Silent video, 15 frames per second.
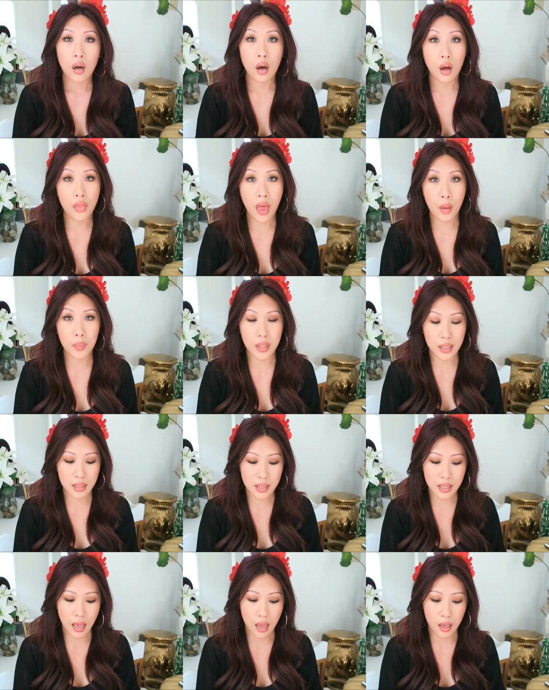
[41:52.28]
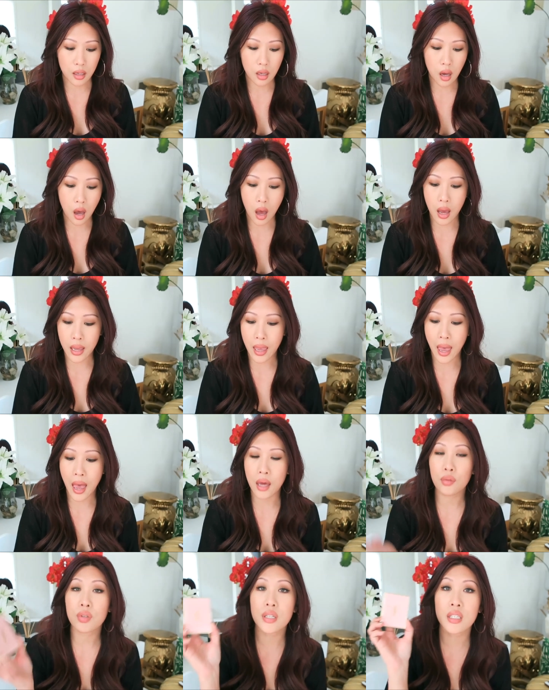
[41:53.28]
All that being said, I
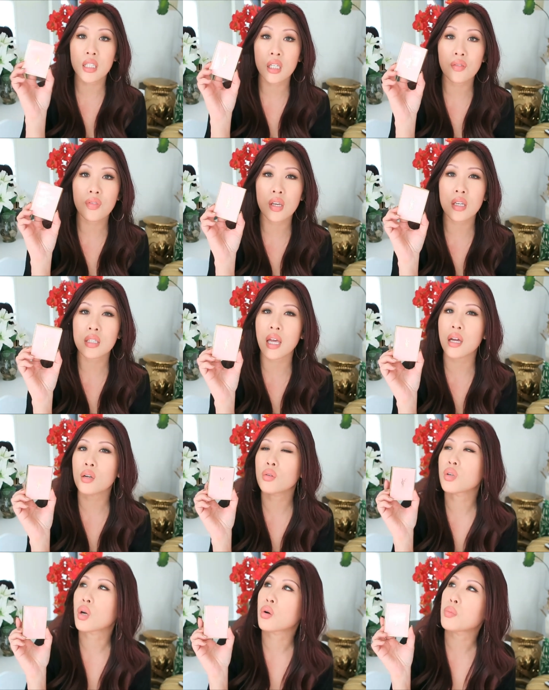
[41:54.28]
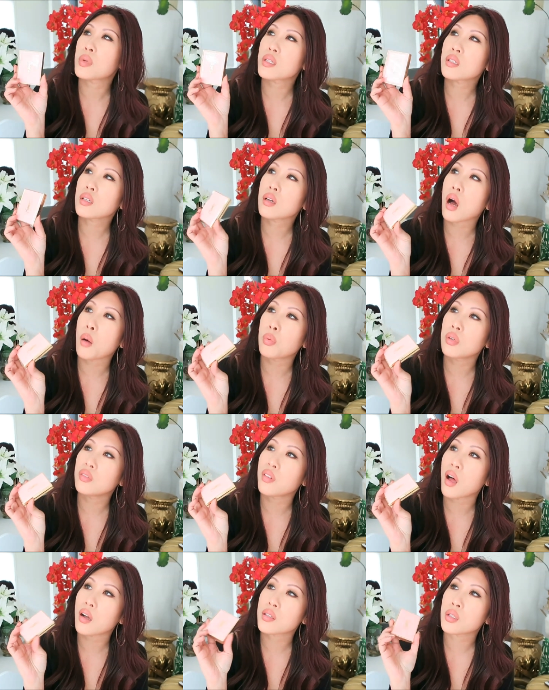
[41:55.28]
had received this, I don't know, maybe a couple
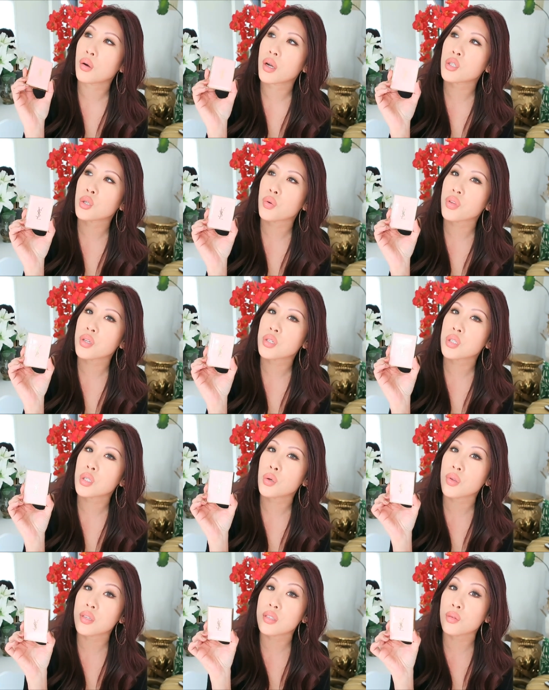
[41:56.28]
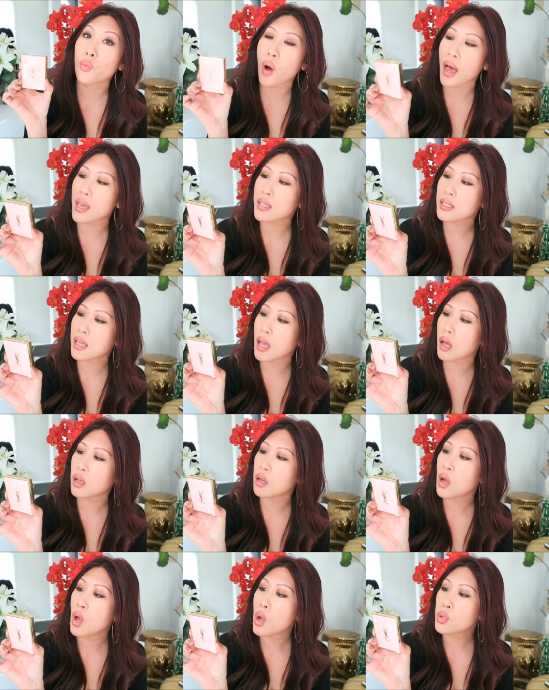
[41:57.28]
of vlogs ago I showed this to you. It's the
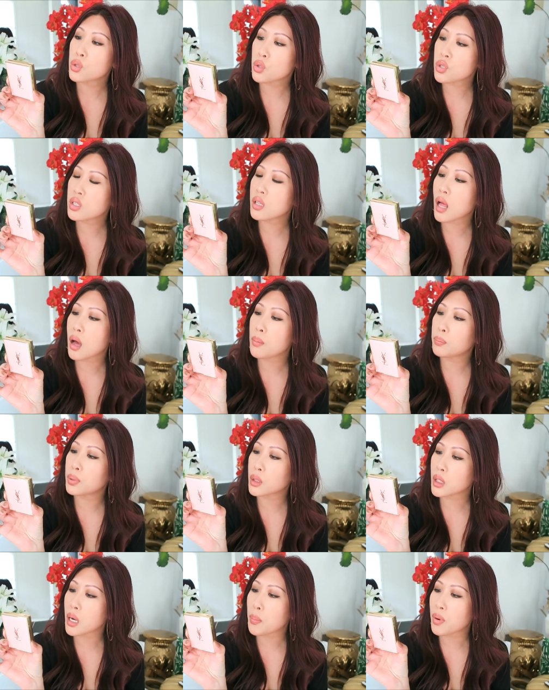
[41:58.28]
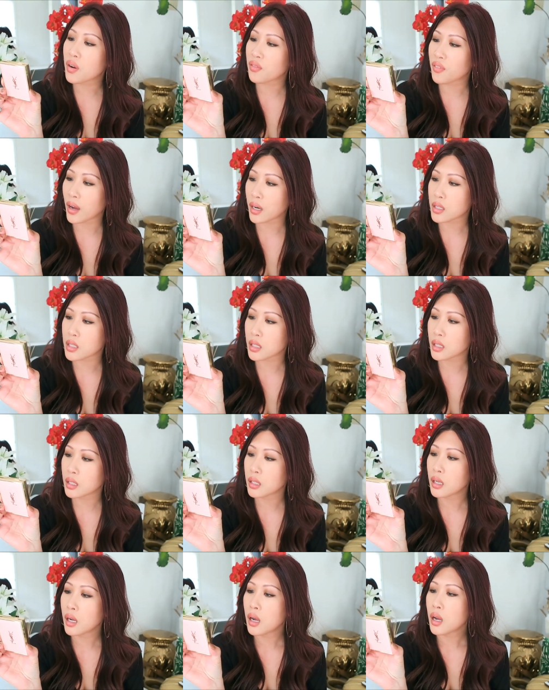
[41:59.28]
YSL Touche Eclat Blur Perfector.
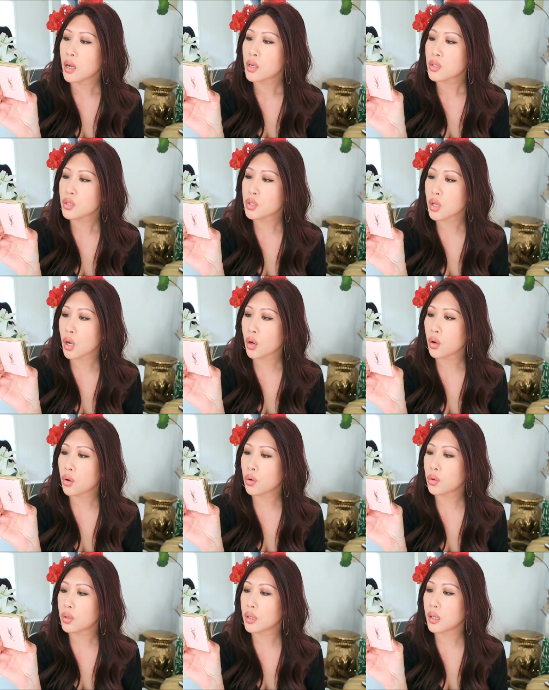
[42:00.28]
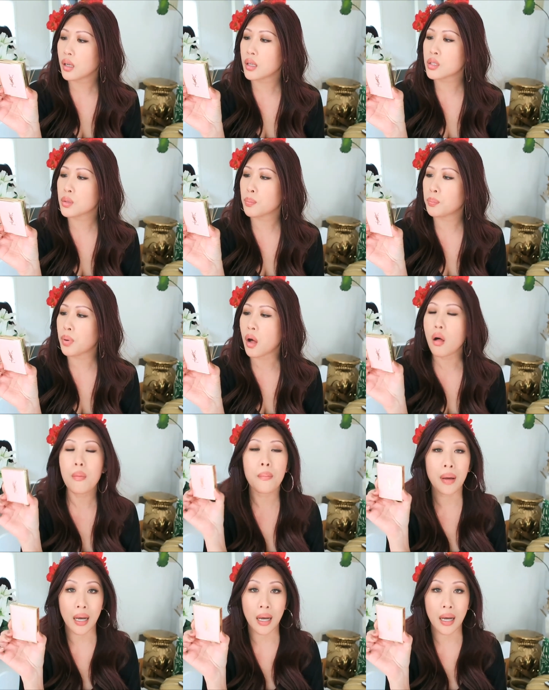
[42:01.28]
So it's a balm